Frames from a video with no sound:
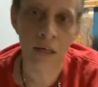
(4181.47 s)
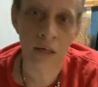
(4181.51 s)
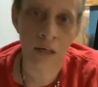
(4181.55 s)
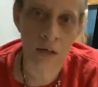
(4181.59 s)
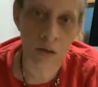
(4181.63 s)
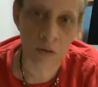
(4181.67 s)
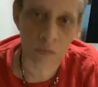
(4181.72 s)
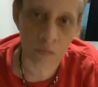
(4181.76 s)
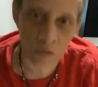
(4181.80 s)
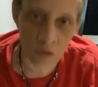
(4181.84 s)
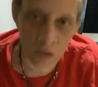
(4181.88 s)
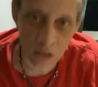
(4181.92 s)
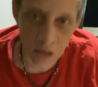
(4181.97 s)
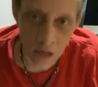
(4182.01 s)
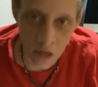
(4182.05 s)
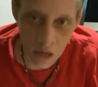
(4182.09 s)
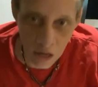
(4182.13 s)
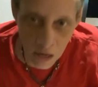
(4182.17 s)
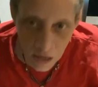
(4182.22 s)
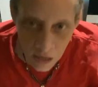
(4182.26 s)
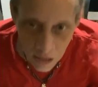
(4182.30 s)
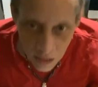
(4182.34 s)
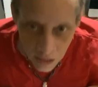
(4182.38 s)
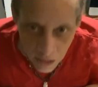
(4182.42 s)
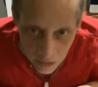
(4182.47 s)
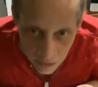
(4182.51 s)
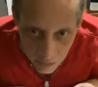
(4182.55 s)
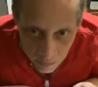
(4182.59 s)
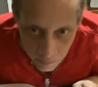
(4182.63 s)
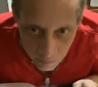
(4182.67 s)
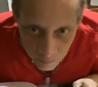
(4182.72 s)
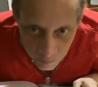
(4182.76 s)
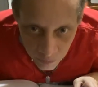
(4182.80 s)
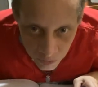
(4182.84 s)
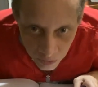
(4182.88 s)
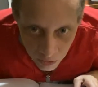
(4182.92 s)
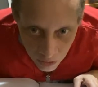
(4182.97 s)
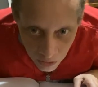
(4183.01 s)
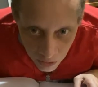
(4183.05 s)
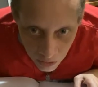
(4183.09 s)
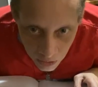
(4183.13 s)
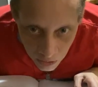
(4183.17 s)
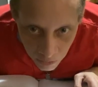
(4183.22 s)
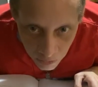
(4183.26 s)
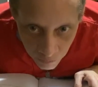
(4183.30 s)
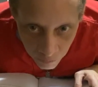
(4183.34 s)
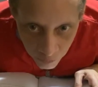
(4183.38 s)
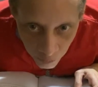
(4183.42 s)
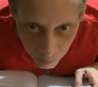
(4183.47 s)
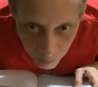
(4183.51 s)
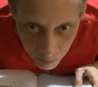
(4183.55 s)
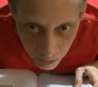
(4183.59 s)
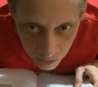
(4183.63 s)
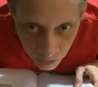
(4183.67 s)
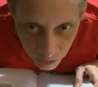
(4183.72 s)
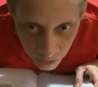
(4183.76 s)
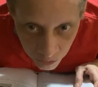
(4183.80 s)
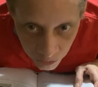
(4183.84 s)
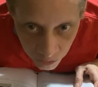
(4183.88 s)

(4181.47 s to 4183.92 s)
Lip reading: of Knives for Mr.